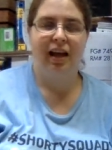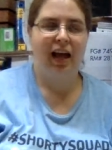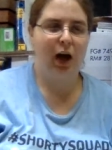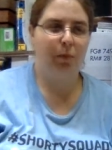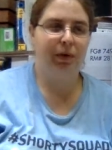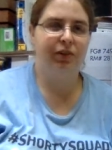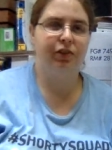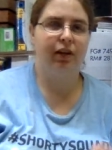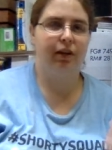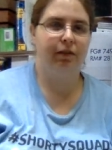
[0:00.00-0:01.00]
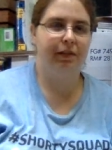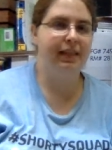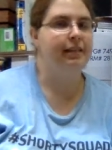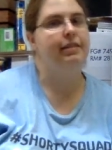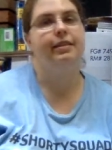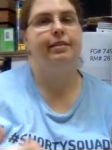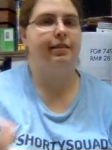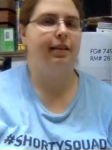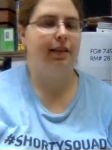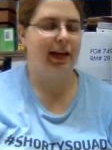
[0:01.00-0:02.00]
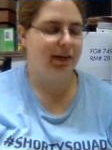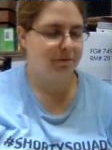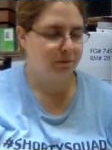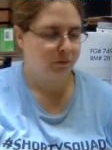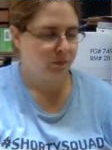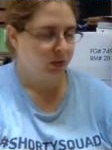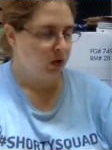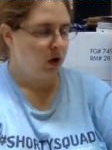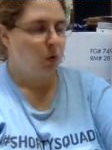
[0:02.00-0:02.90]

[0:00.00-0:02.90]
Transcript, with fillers: how much of this is in that.